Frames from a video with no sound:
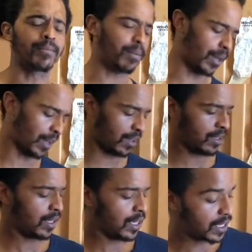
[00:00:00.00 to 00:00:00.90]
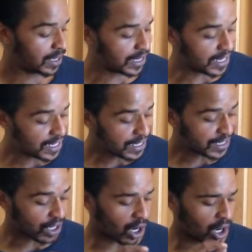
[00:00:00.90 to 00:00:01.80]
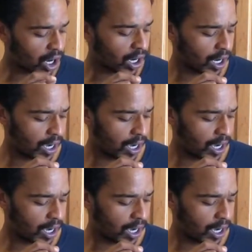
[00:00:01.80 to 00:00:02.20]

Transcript: but these are